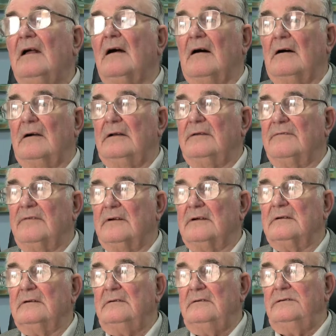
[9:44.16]

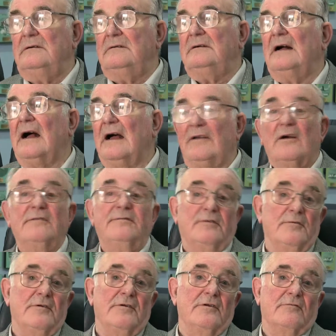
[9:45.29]
And I
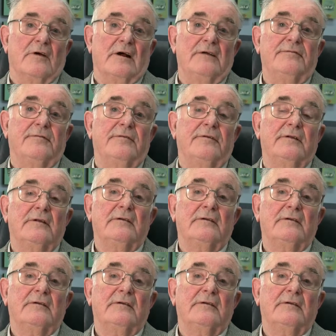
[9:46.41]
flew in the RAF.